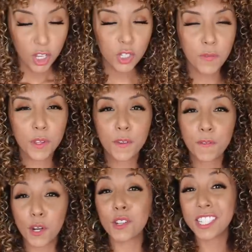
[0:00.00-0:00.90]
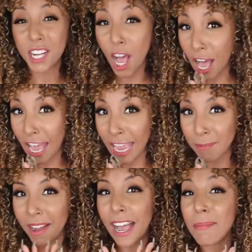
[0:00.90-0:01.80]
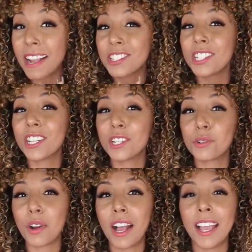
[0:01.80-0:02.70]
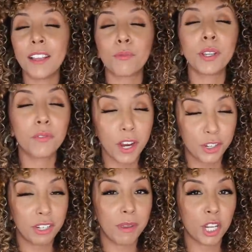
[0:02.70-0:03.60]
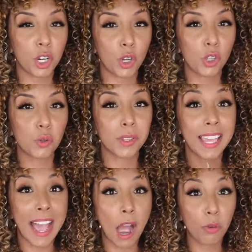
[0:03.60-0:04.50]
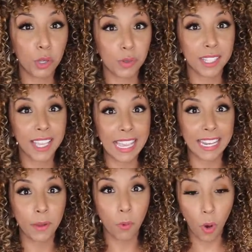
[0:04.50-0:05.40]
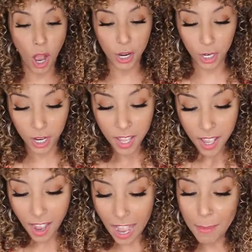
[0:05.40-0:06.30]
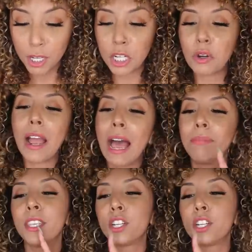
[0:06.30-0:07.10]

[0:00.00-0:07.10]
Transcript: So for the first time, I'm actually gonna try refreshing my curls without using any water. I'm gonna grab